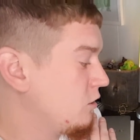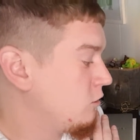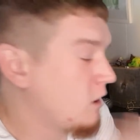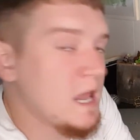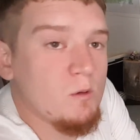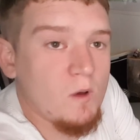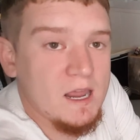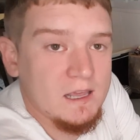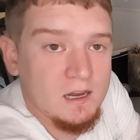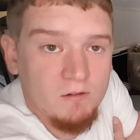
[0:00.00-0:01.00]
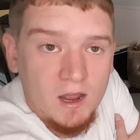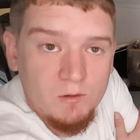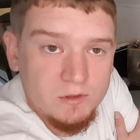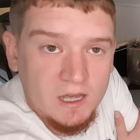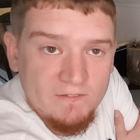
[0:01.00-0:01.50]
Great way to get around it
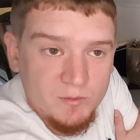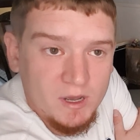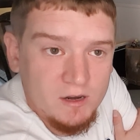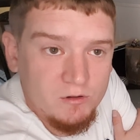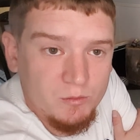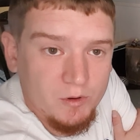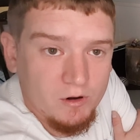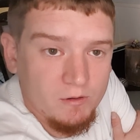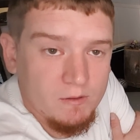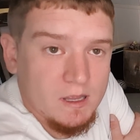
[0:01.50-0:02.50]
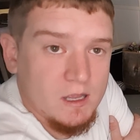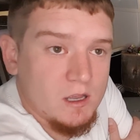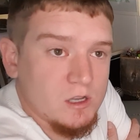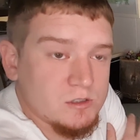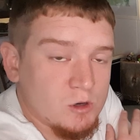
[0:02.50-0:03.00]
without having to buy a new computer.
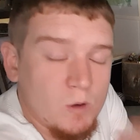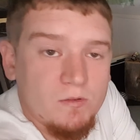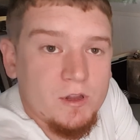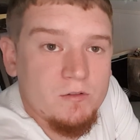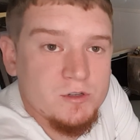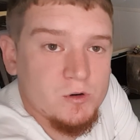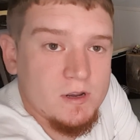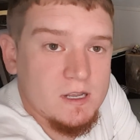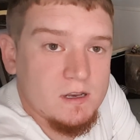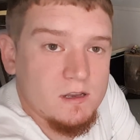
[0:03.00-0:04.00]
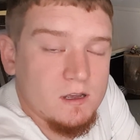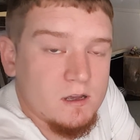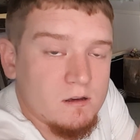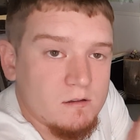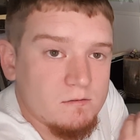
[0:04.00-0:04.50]
So hopefully you enjoyed it.
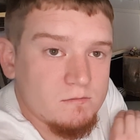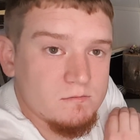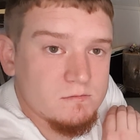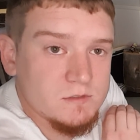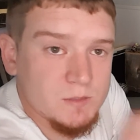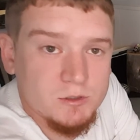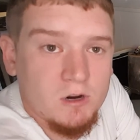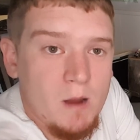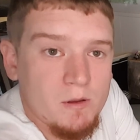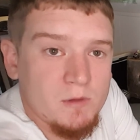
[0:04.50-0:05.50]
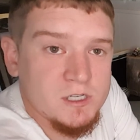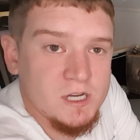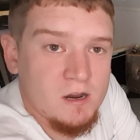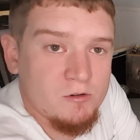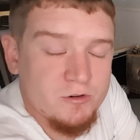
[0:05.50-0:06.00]
Subscribe to my
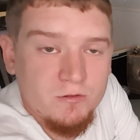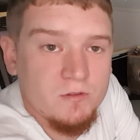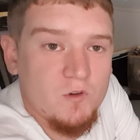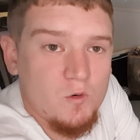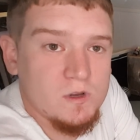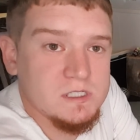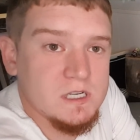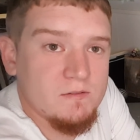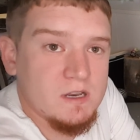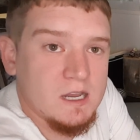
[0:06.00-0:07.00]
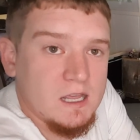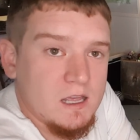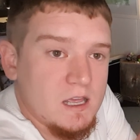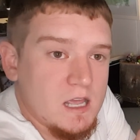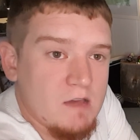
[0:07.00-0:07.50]
channel, Drew in the 417.
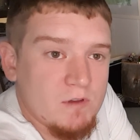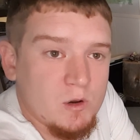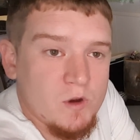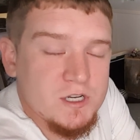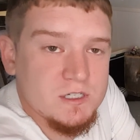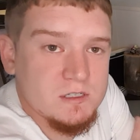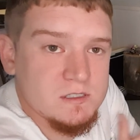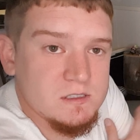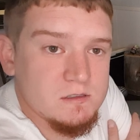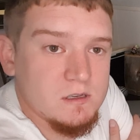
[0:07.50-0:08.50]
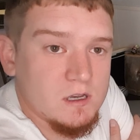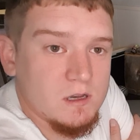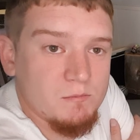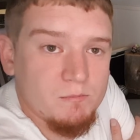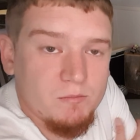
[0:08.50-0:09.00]
Have any questions,
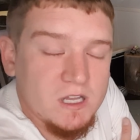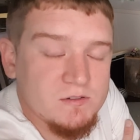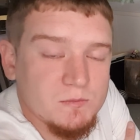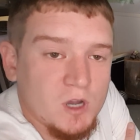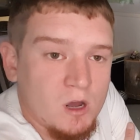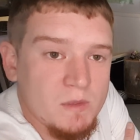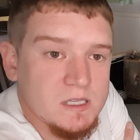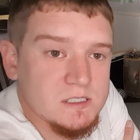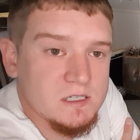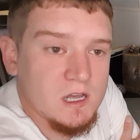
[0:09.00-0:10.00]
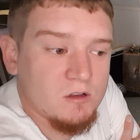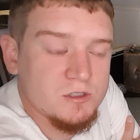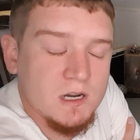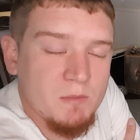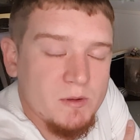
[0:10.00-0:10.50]
leave some comments, and I'll
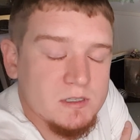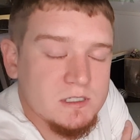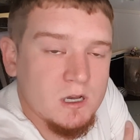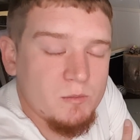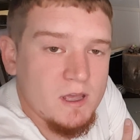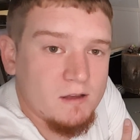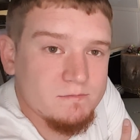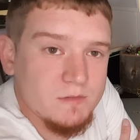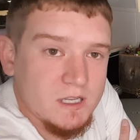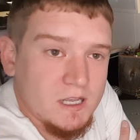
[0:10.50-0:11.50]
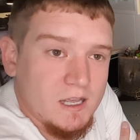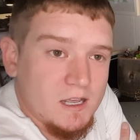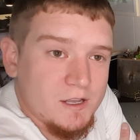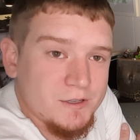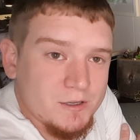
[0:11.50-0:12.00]
try my best to help you out.
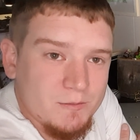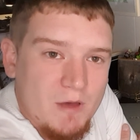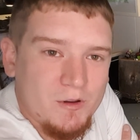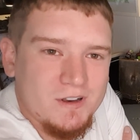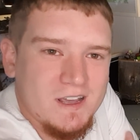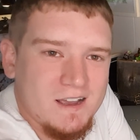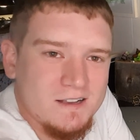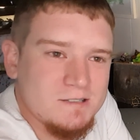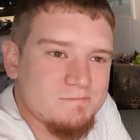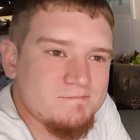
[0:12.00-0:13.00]
So have a good day, guys.